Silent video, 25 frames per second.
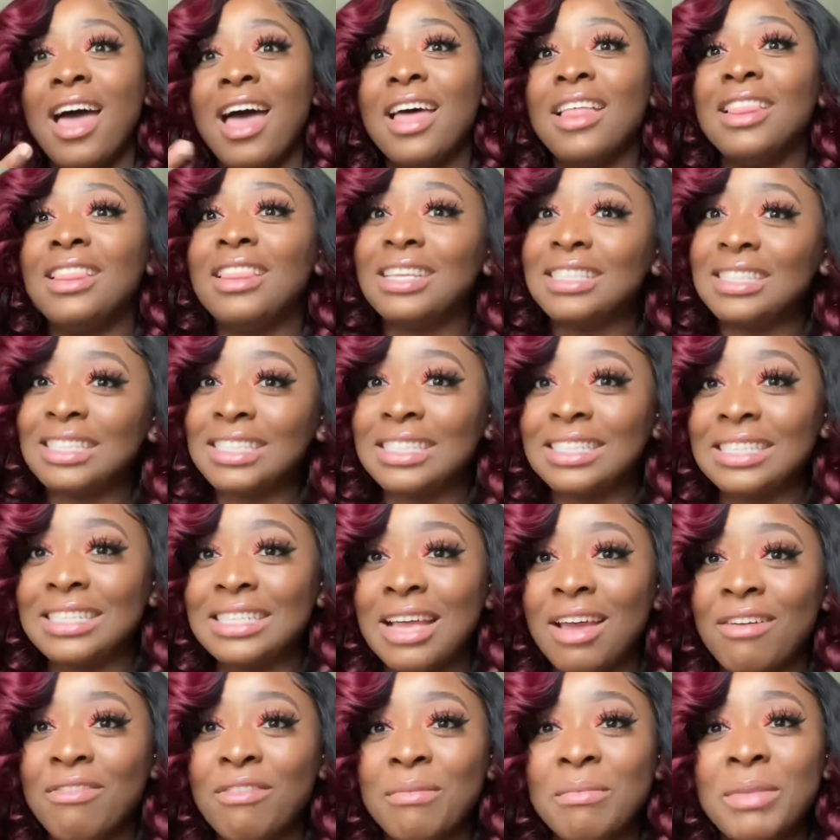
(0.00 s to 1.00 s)
This is the
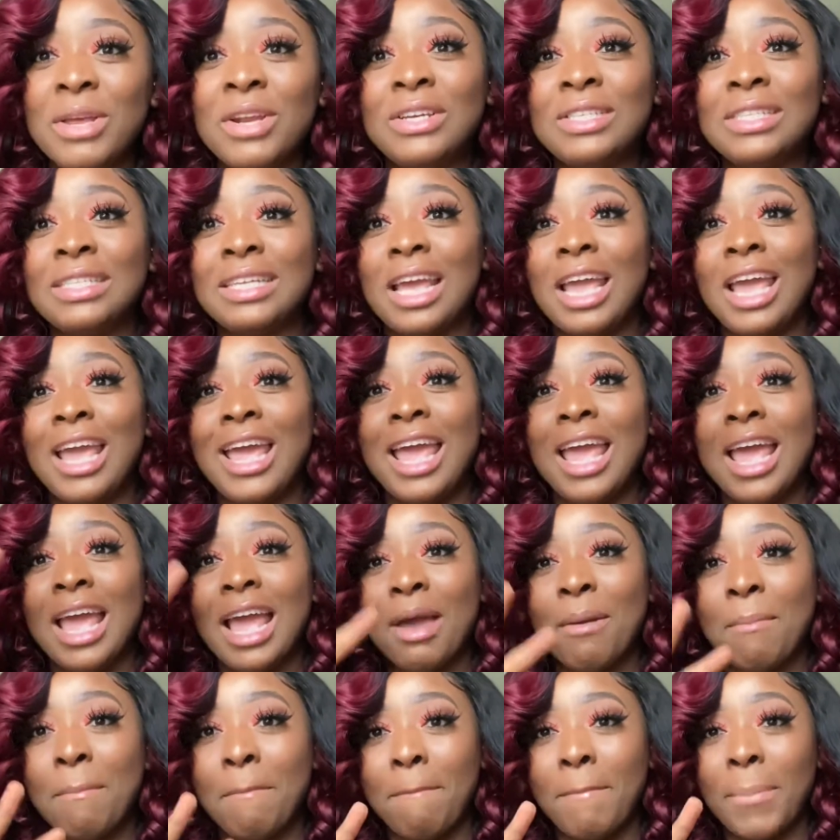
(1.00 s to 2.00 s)
time for me to say
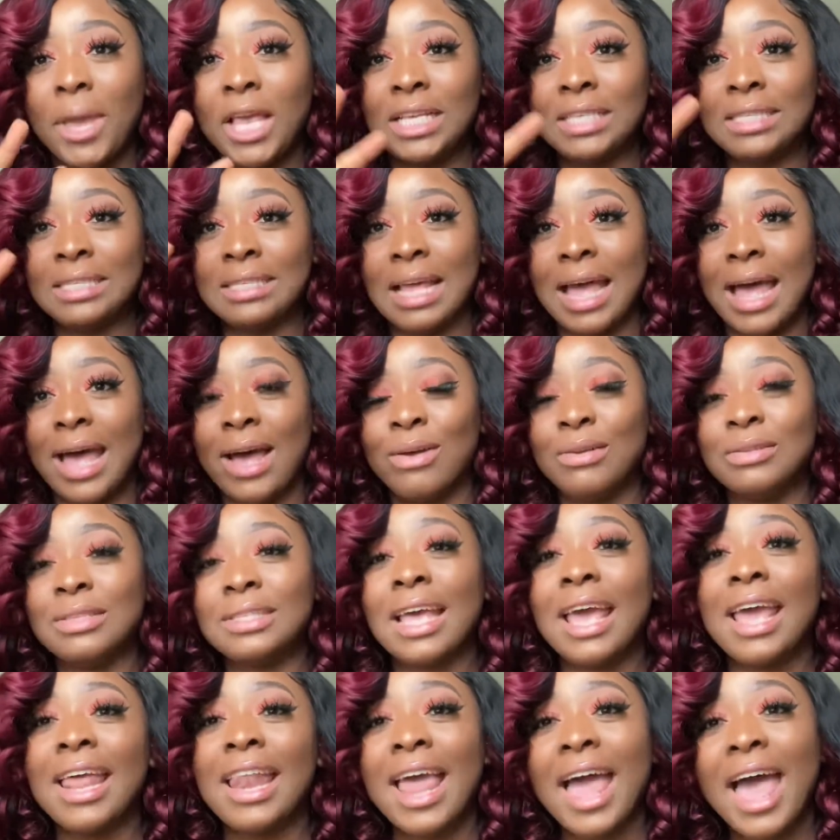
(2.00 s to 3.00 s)
peace out
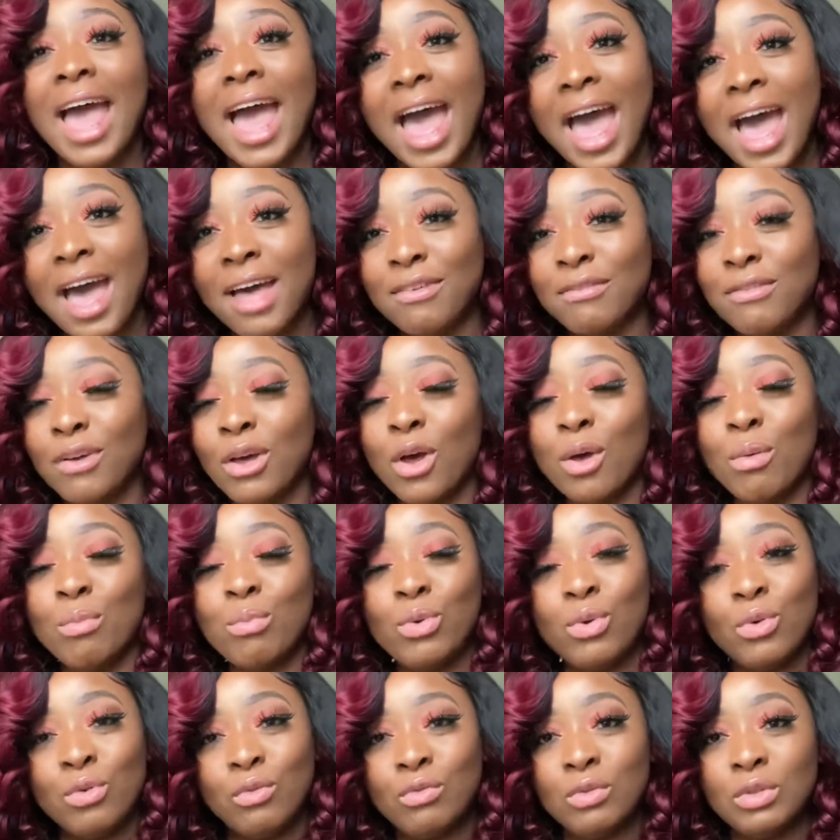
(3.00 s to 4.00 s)
and have a
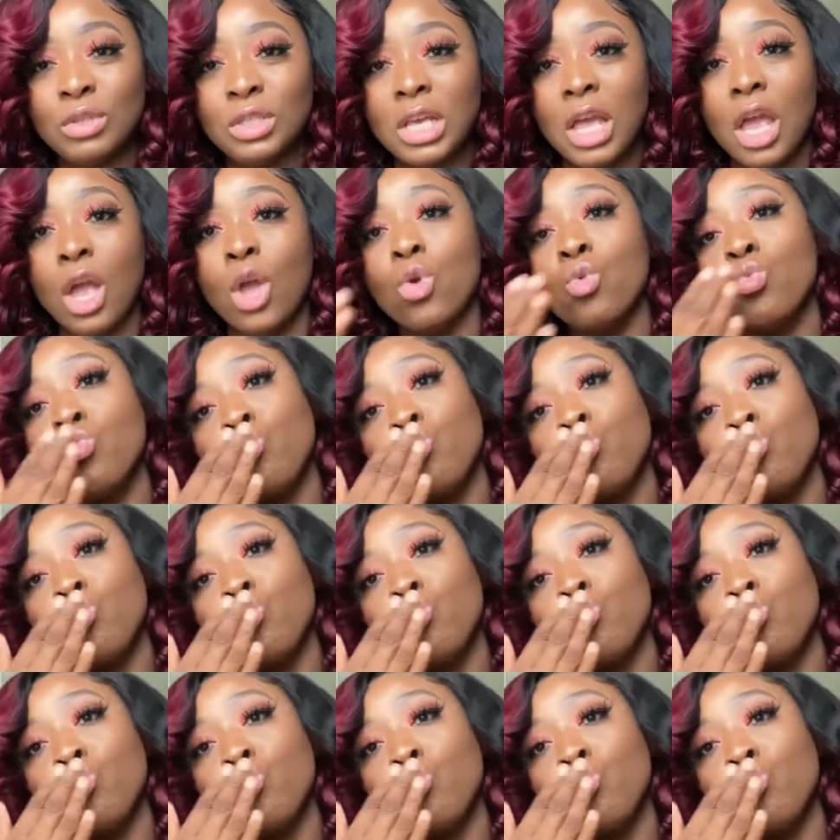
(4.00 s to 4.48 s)
beautiful day.